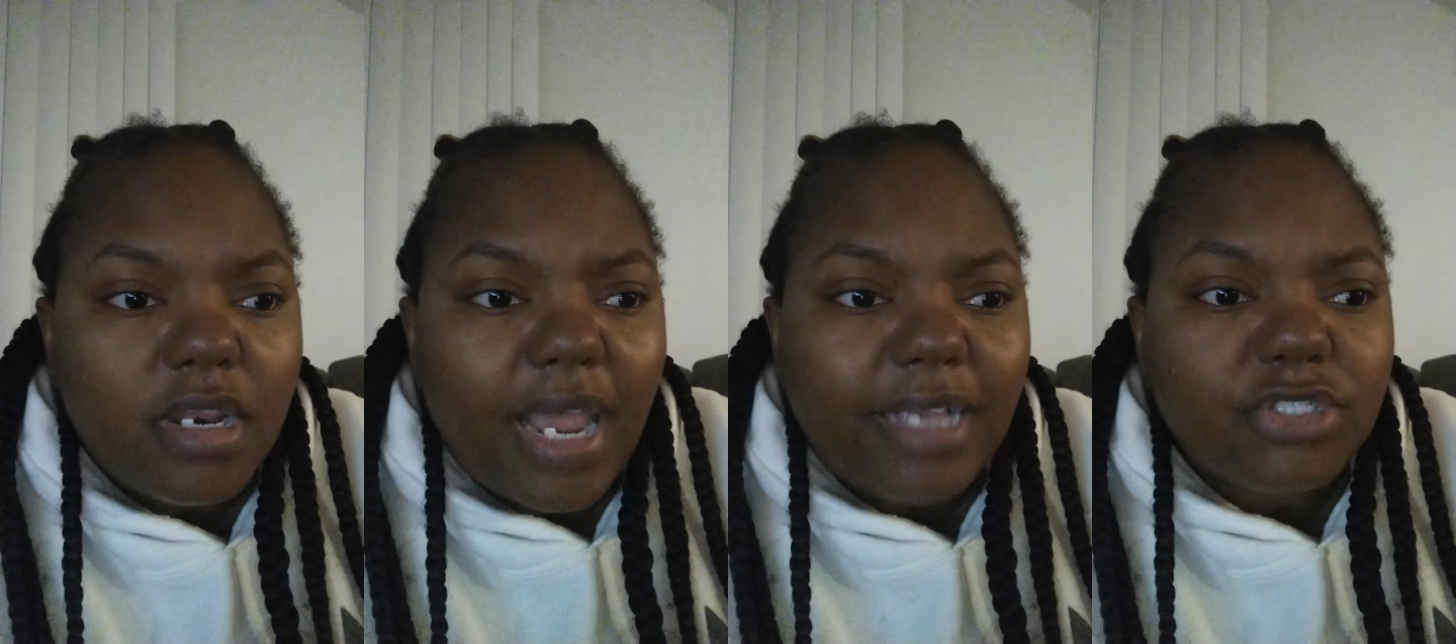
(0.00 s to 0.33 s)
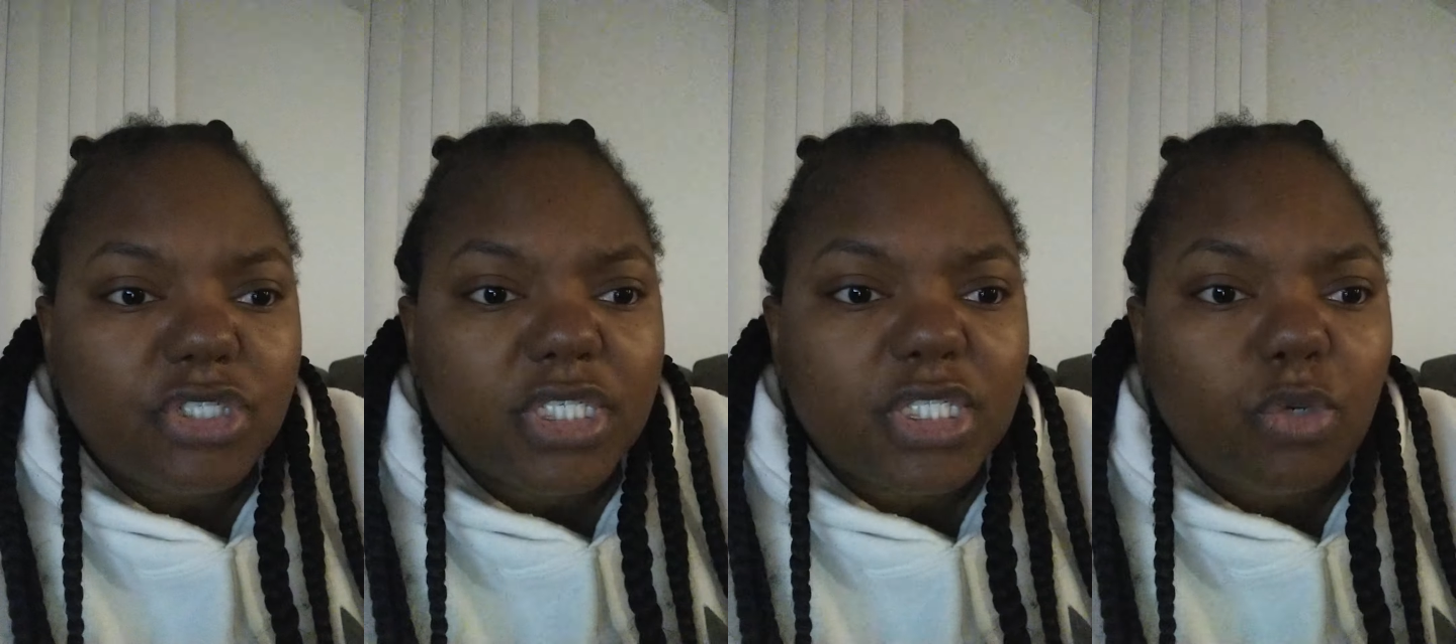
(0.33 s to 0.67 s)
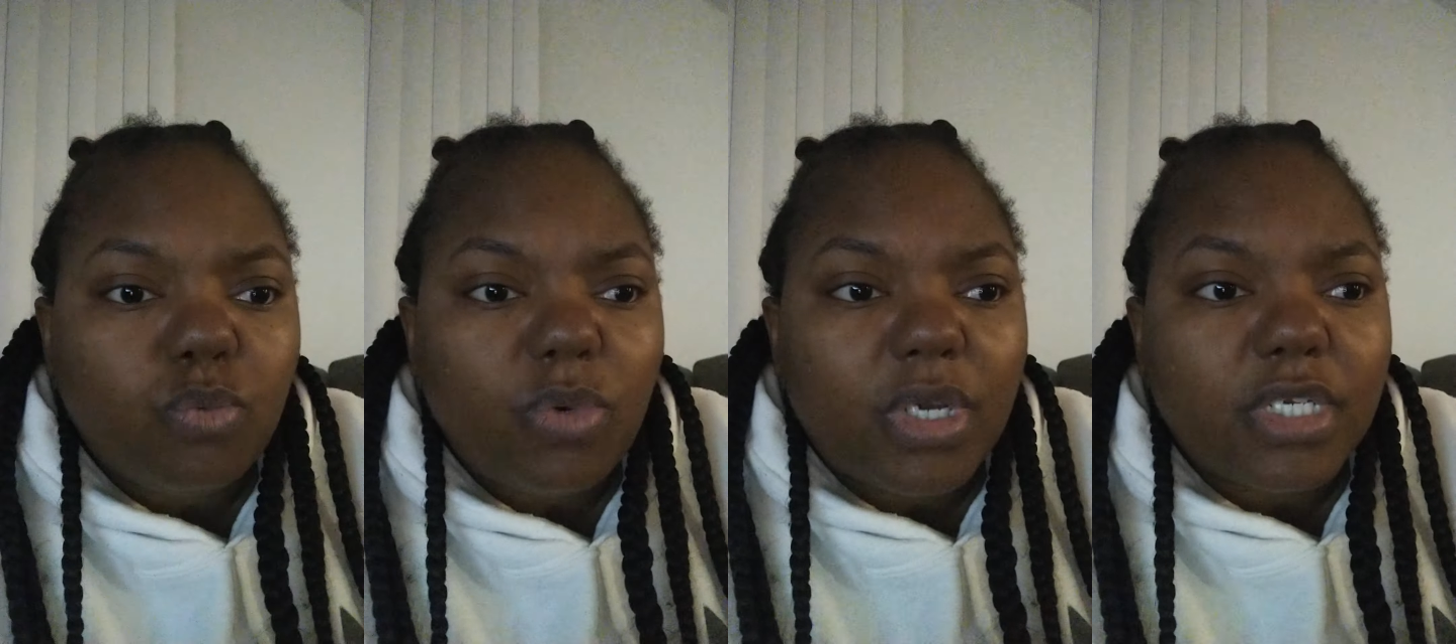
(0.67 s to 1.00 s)
not just
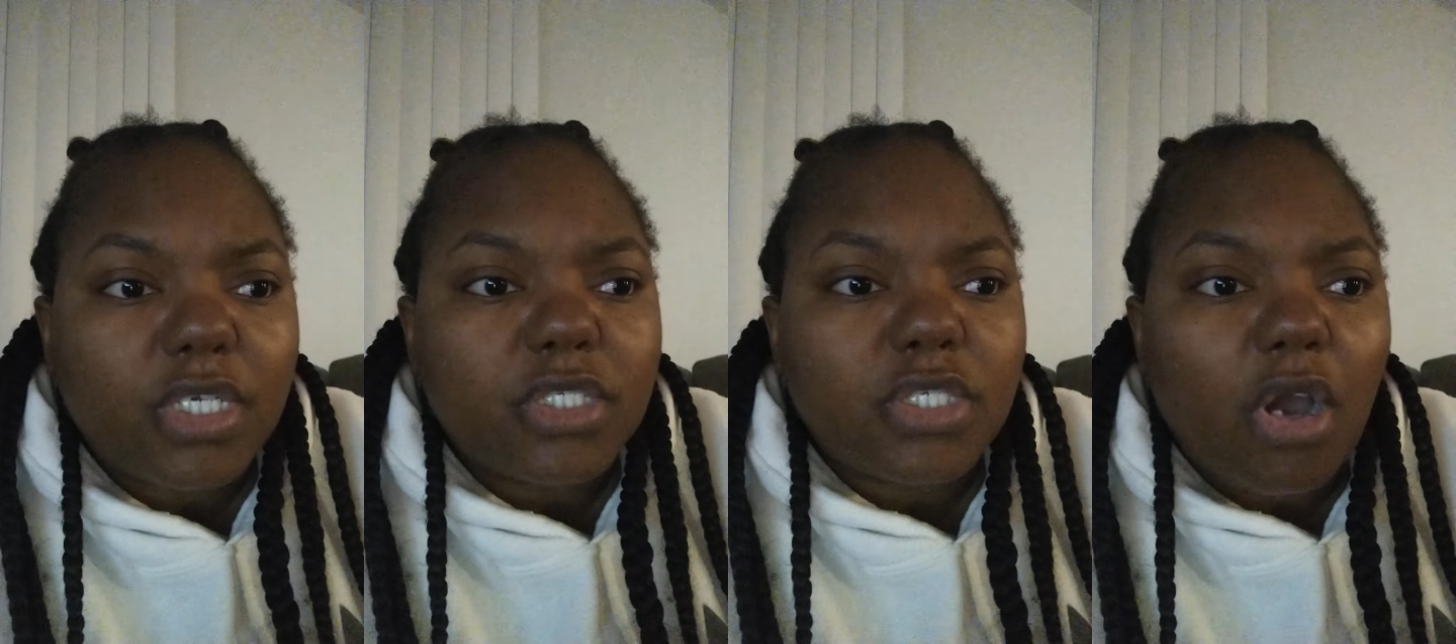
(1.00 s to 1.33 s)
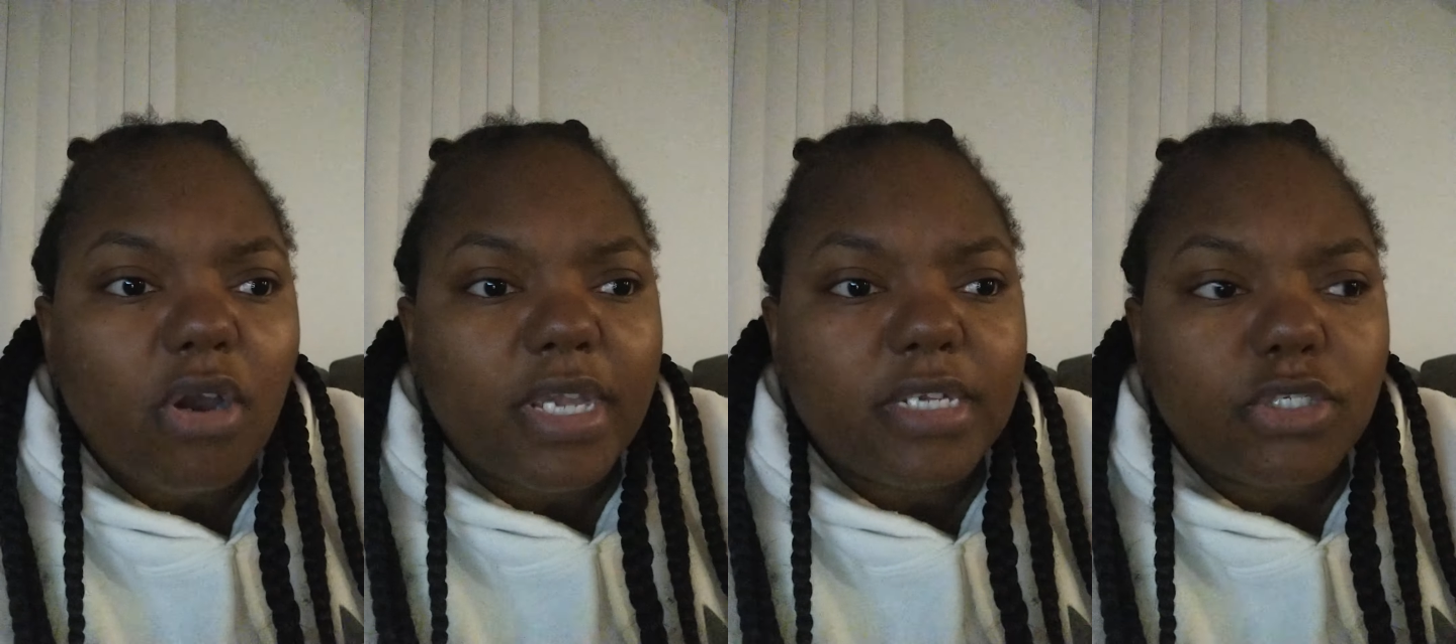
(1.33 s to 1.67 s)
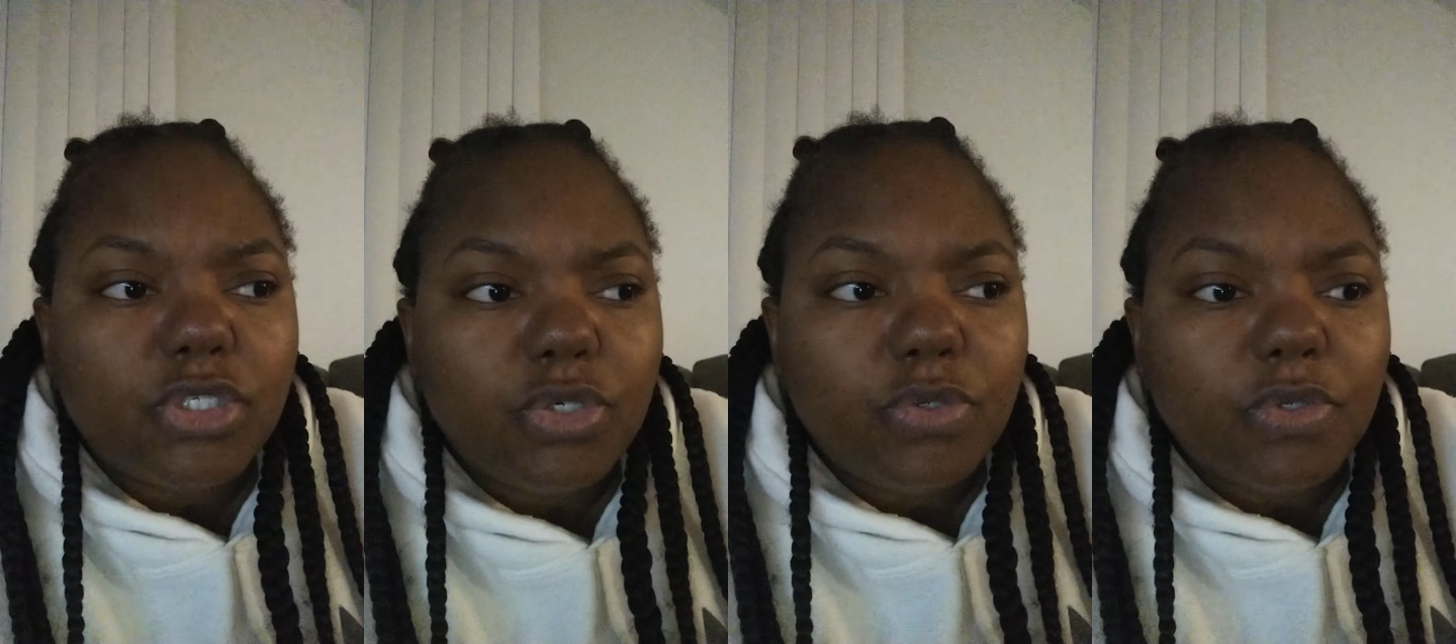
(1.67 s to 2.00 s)
someone
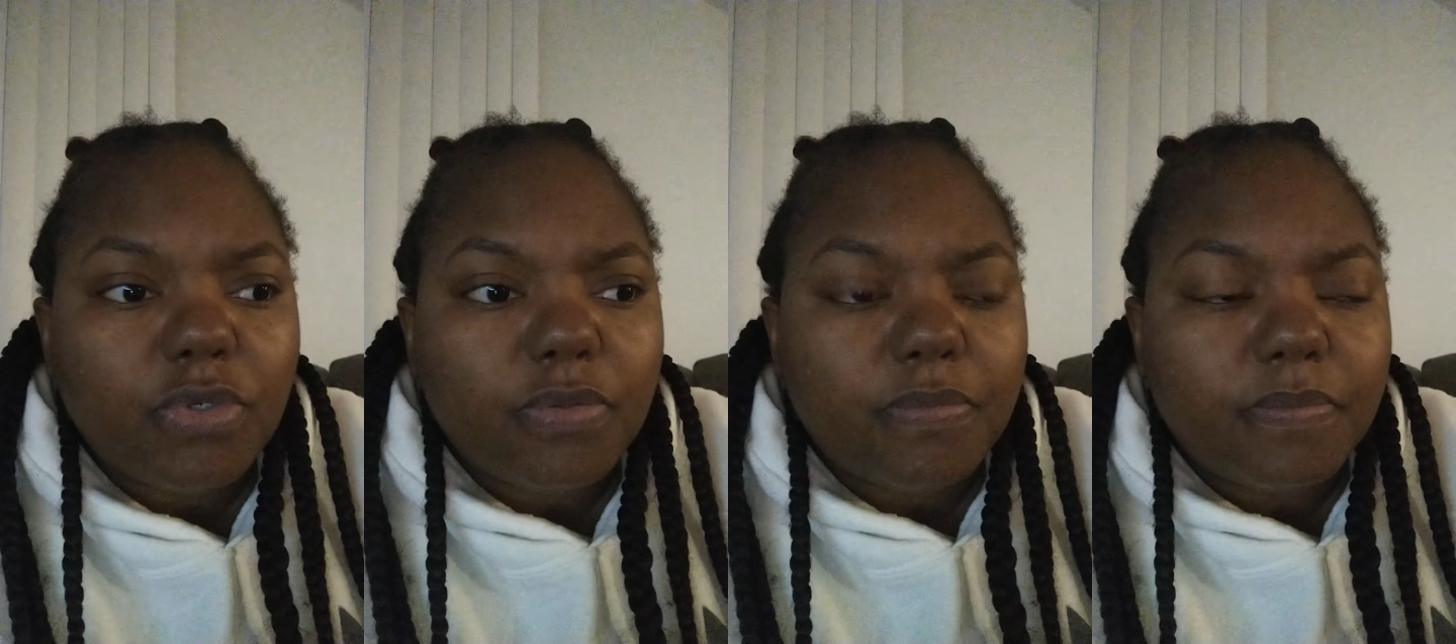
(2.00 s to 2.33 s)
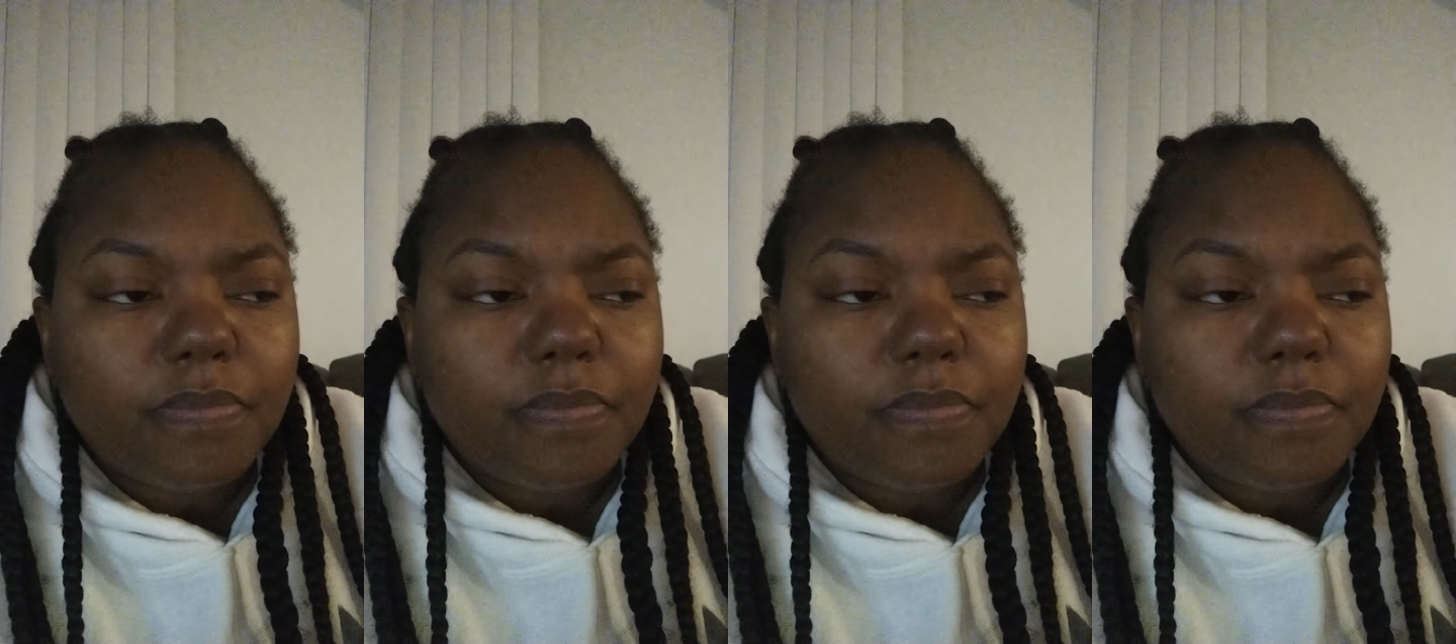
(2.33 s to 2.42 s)
talking to you,